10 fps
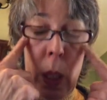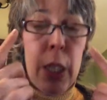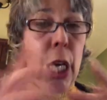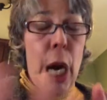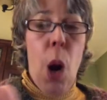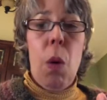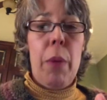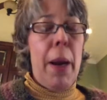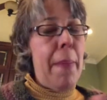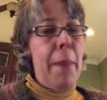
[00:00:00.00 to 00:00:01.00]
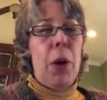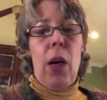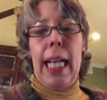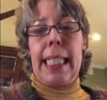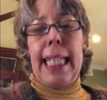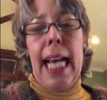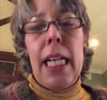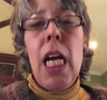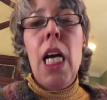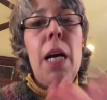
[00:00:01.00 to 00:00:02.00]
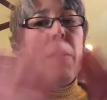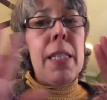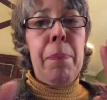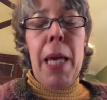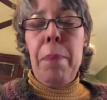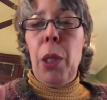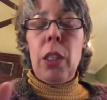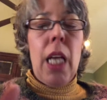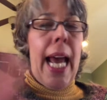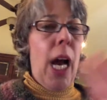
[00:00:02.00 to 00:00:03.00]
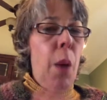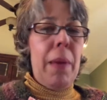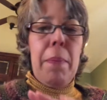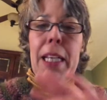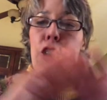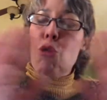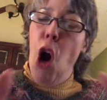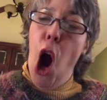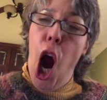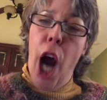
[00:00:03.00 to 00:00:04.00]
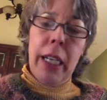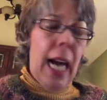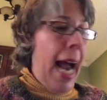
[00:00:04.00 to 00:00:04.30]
You know, remember I said to people, help me be strong.